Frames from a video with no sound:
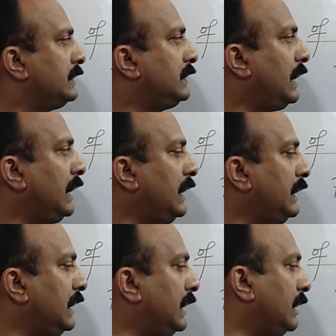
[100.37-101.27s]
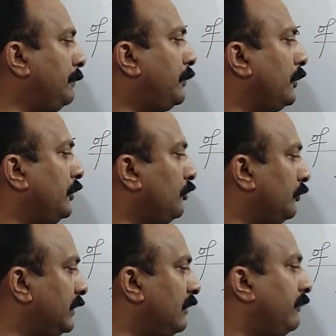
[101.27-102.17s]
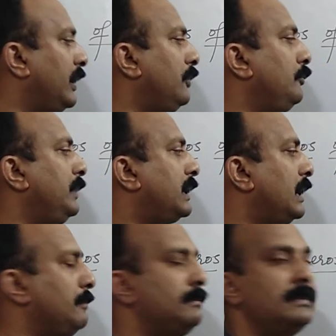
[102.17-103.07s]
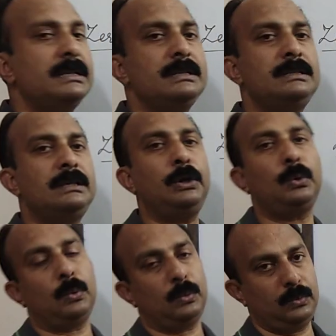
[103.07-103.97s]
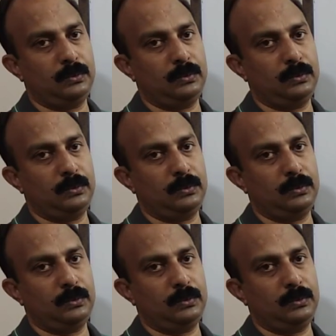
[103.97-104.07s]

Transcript: the entire polynomial value becomes 0.